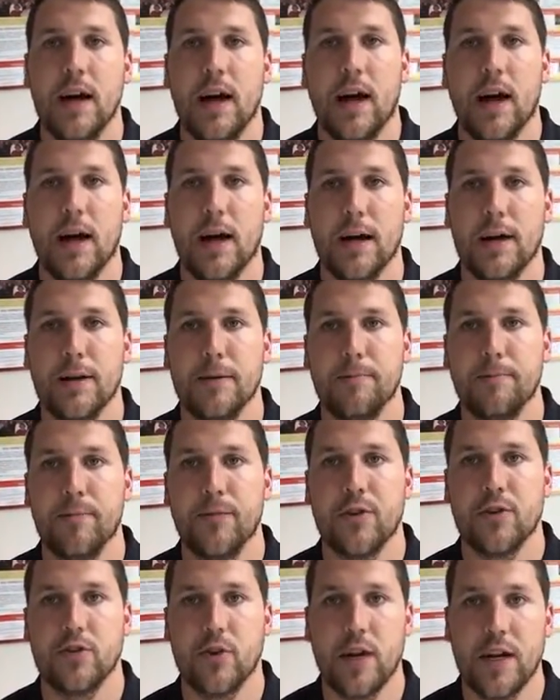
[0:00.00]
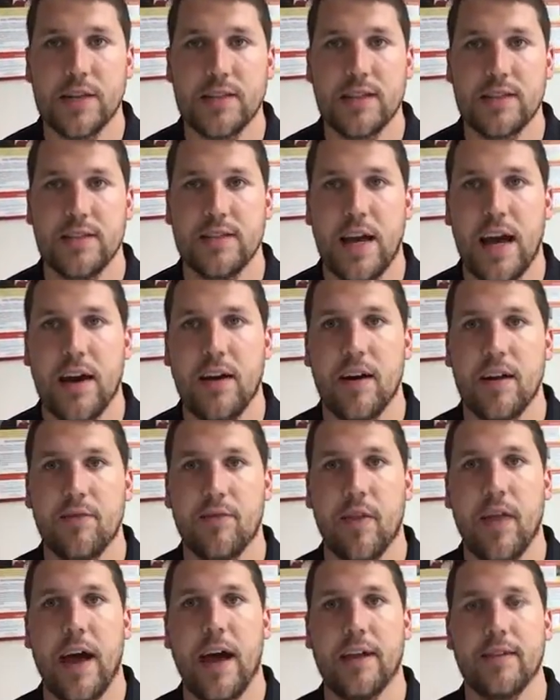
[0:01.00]
Um, so join us this Saturday
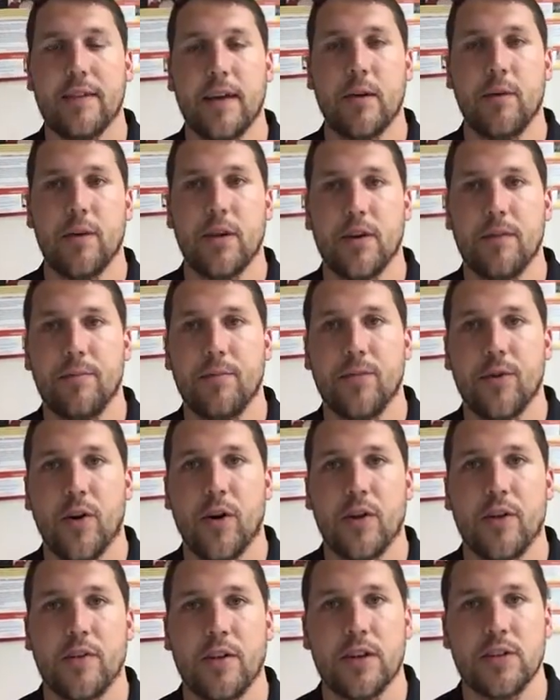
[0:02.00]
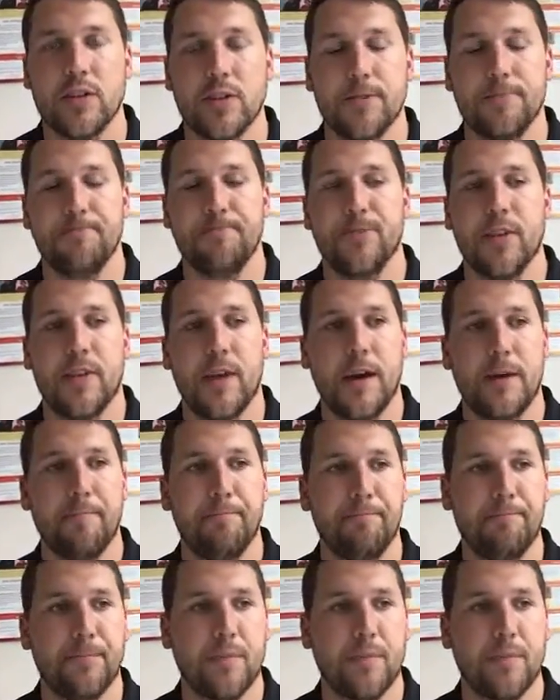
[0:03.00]
for that. I want to draw your attention to that.